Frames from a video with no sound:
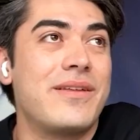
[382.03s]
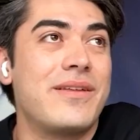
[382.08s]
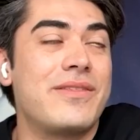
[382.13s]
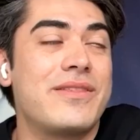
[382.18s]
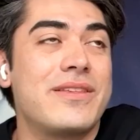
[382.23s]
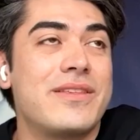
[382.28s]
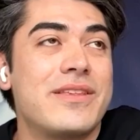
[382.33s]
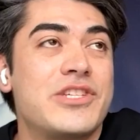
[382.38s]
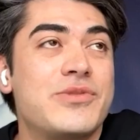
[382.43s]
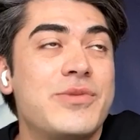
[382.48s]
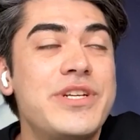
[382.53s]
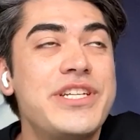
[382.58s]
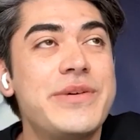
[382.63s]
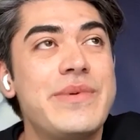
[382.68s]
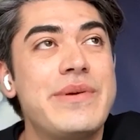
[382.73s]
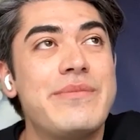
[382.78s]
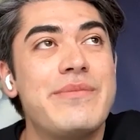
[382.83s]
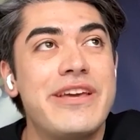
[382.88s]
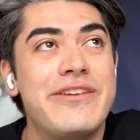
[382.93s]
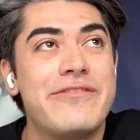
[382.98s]
The switch
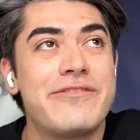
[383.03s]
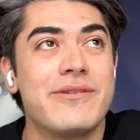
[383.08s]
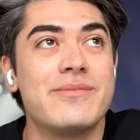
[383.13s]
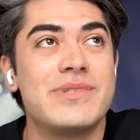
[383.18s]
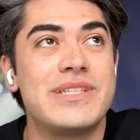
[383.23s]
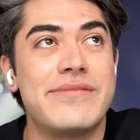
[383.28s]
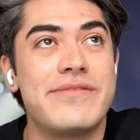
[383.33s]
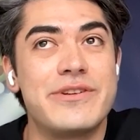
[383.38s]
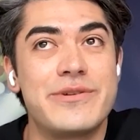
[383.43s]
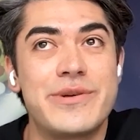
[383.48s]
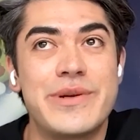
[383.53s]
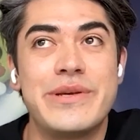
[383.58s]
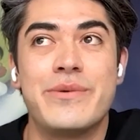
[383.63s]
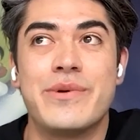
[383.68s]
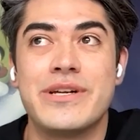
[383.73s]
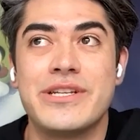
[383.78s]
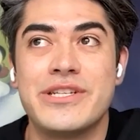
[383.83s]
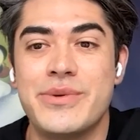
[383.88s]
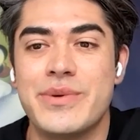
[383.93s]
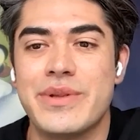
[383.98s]
that we made from 721
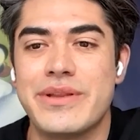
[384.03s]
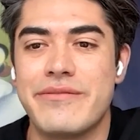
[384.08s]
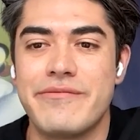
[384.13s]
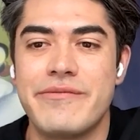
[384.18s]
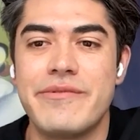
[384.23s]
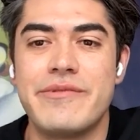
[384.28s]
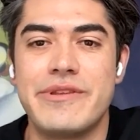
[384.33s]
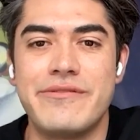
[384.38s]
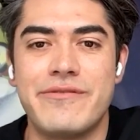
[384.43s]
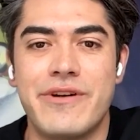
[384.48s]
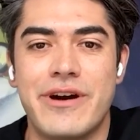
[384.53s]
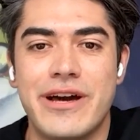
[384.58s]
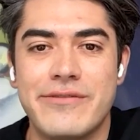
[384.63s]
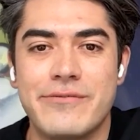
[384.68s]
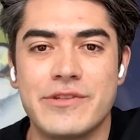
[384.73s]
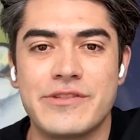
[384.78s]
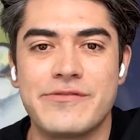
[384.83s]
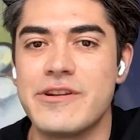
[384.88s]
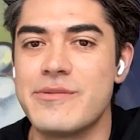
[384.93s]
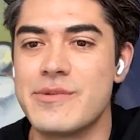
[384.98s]
to
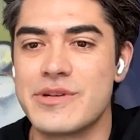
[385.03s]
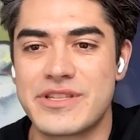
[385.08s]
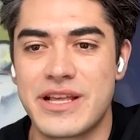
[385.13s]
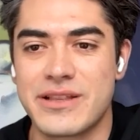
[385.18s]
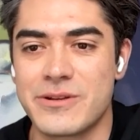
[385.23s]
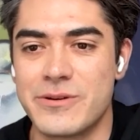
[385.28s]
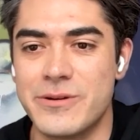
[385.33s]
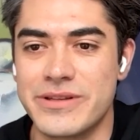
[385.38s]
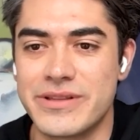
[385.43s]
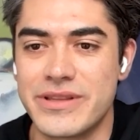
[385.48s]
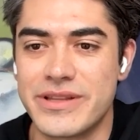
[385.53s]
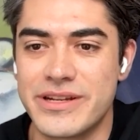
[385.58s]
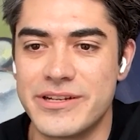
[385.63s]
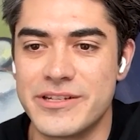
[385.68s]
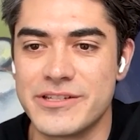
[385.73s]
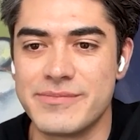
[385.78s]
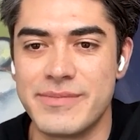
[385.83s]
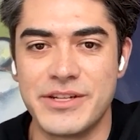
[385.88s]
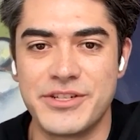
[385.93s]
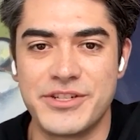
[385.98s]
1155 was very much that learning that I
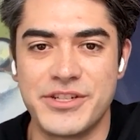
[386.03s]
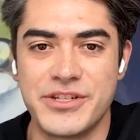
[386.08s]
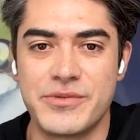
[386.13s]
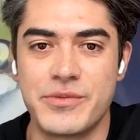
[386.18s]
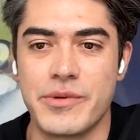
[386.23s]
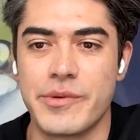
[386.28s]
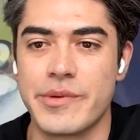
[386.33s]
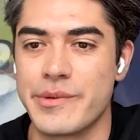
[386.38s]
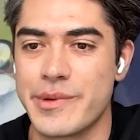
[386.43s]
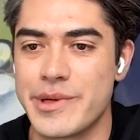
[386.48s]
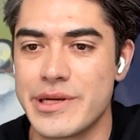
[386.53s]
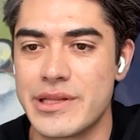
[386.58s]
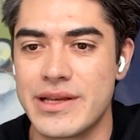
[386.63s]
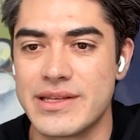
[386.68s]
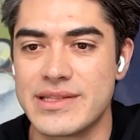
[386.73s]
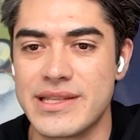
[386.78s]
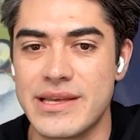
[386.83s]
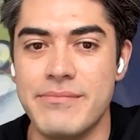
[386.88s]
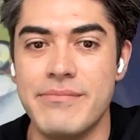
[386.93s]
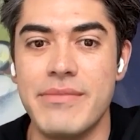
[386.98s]
just mentioned, where we
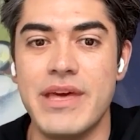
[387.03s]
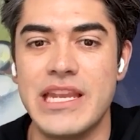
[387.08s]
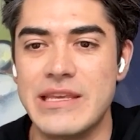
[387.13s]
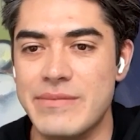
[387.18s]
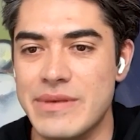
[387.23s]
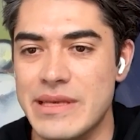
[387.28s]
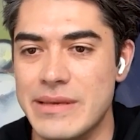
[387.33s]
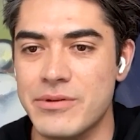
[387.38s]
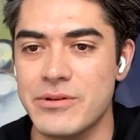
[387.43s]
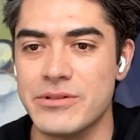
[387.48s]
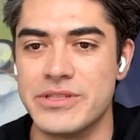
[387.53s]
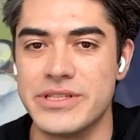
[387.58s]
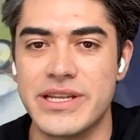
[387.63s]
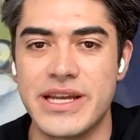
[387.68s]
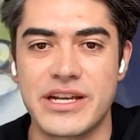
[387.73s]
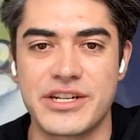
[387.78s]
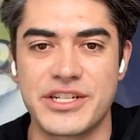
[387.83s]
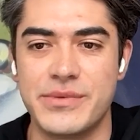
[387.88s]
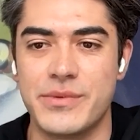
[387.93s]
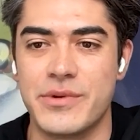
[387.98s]
realized that many people did
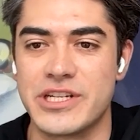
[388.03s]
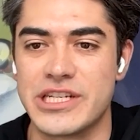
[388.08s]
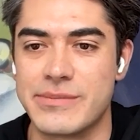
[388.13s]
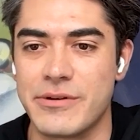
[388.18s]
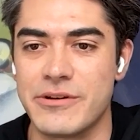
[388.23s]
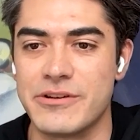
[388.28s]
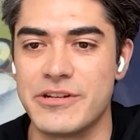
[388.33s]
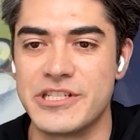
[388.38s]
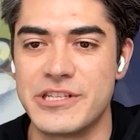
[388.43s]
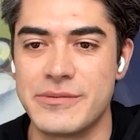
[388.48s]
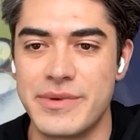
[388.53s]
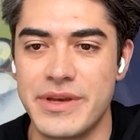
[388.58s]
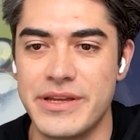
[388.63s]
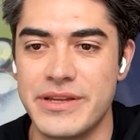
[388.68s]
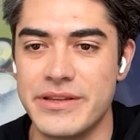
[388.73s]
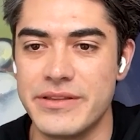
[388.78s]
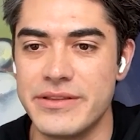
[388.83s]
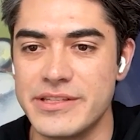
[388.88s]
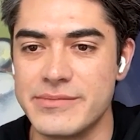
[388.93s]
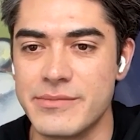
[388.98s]
actually want to
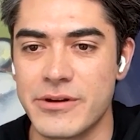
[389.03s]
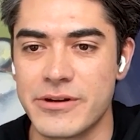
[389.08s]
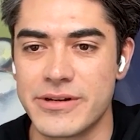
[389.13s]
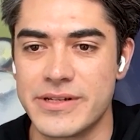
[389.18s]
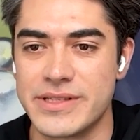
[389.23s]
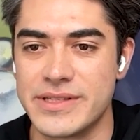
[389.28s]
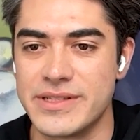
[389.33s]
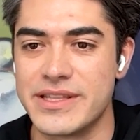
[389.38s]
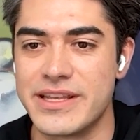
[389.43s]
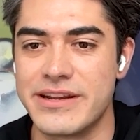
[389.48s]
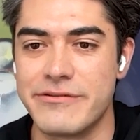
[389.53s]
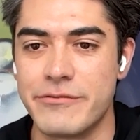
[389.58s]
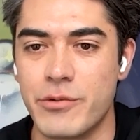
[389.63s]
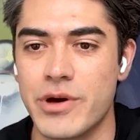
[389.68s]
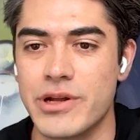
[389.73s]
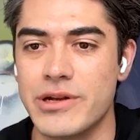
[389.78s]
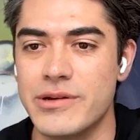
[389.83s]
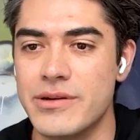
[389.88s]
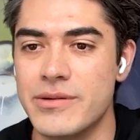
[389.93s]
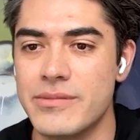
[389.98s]
participate in these markets instead of
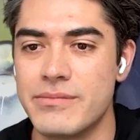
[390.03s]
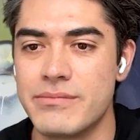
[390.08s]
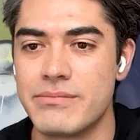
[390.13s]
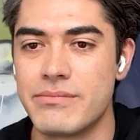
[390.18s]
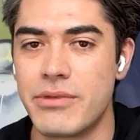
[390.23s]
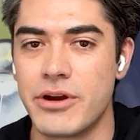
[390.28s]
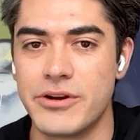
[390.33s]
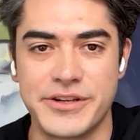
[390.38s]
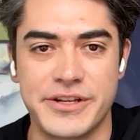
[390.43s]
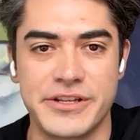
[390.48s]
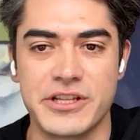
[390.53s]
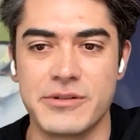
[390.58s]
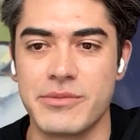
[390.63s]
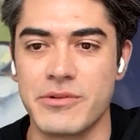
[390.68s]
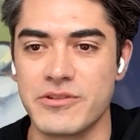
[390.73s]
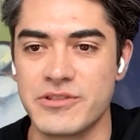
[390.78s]
one particular